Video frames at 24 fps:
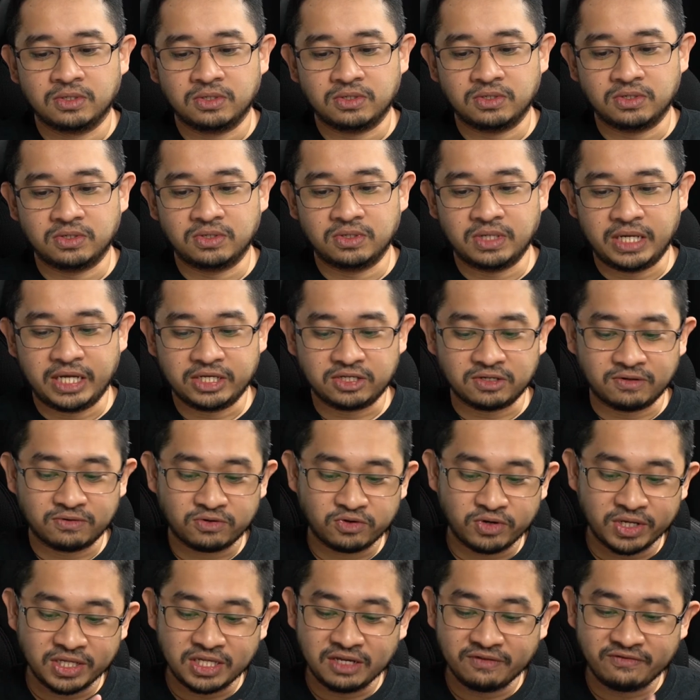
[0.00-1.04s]
So as of
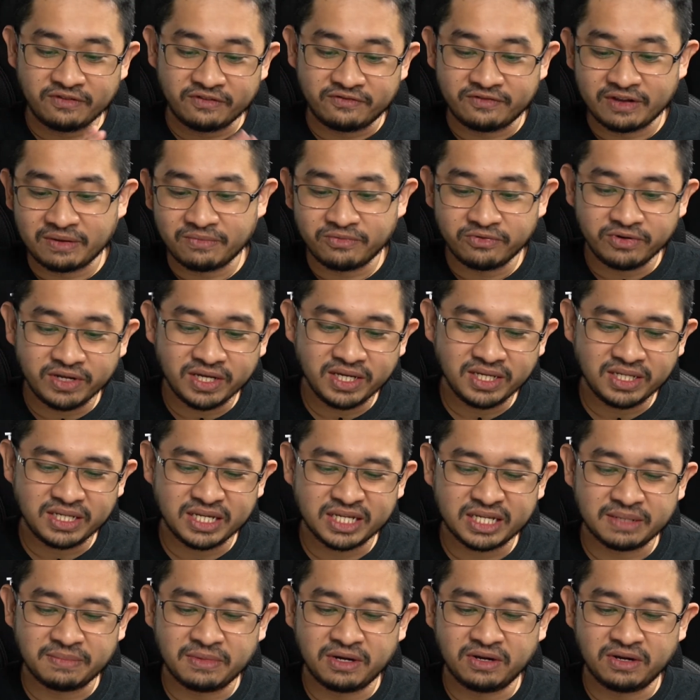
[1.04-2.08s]
20th of February,
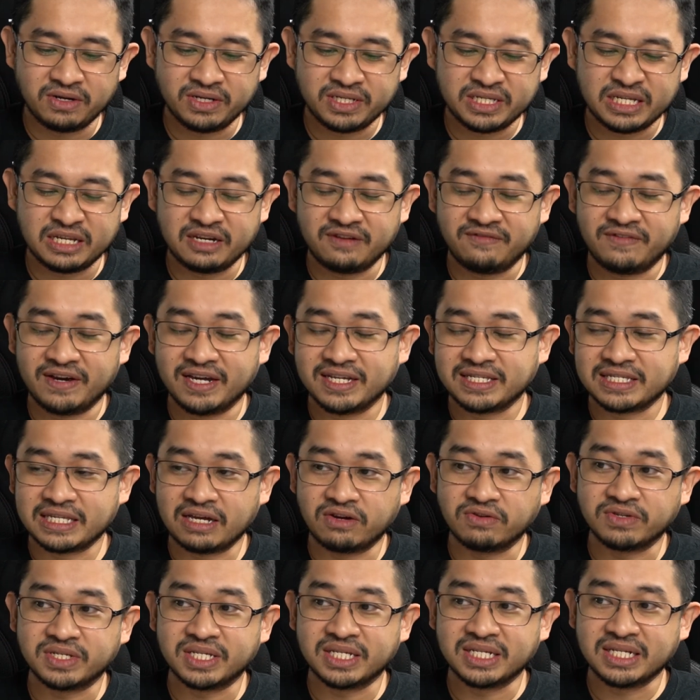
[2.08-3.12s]
there's about
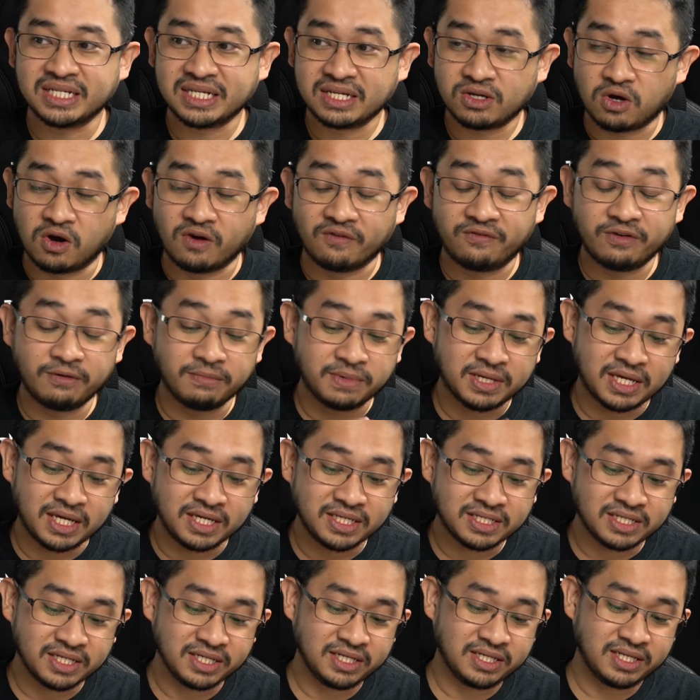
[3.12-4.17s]
75,000 confirmed
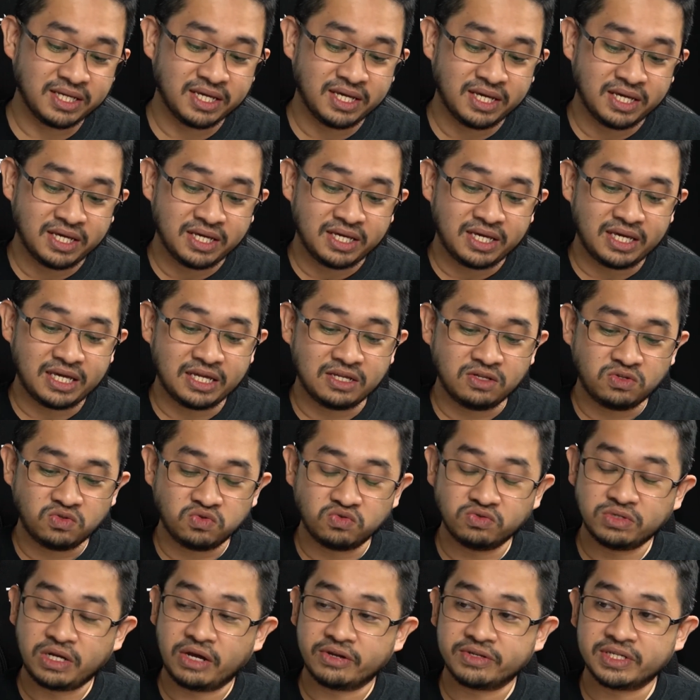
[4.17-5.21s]
cases and
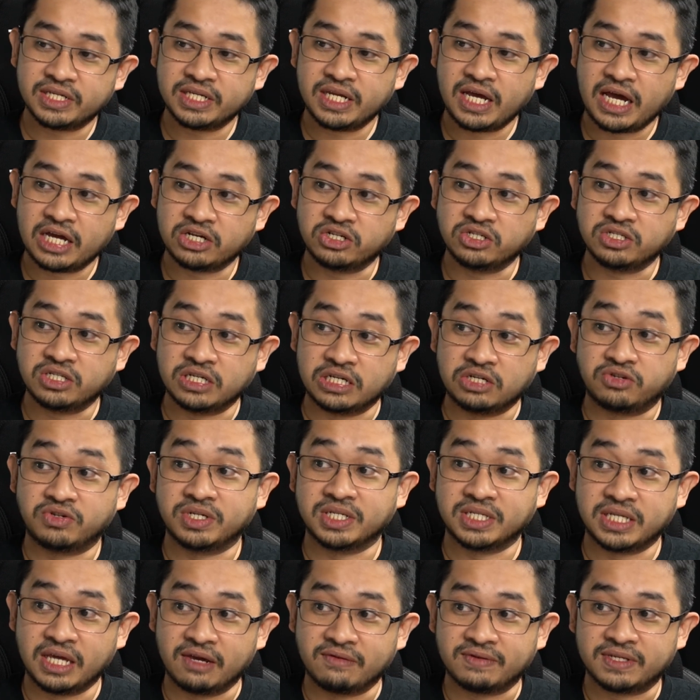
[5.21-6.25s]
2,133
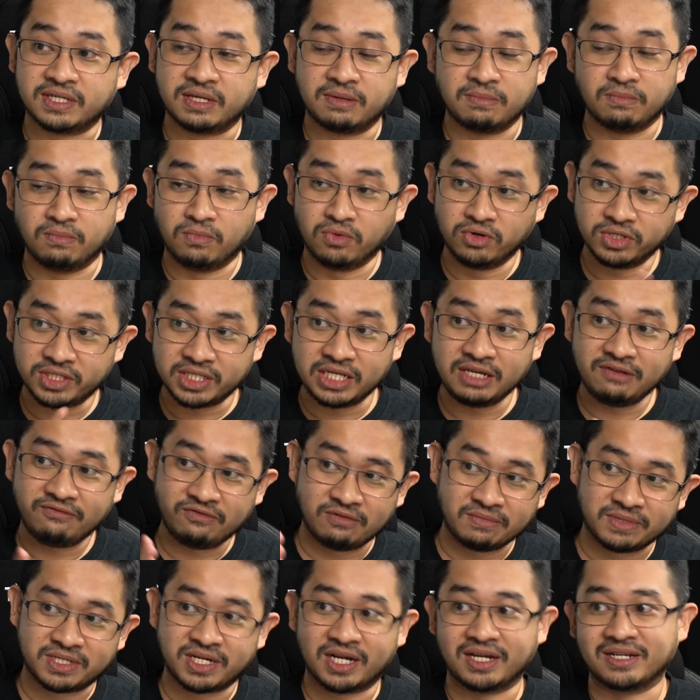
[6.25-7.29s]
deaths, mostly
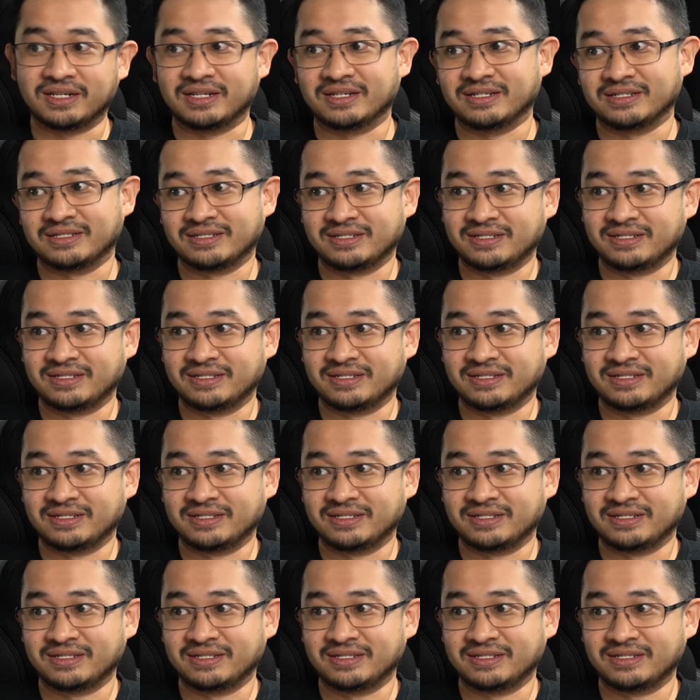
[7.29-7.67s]
from China.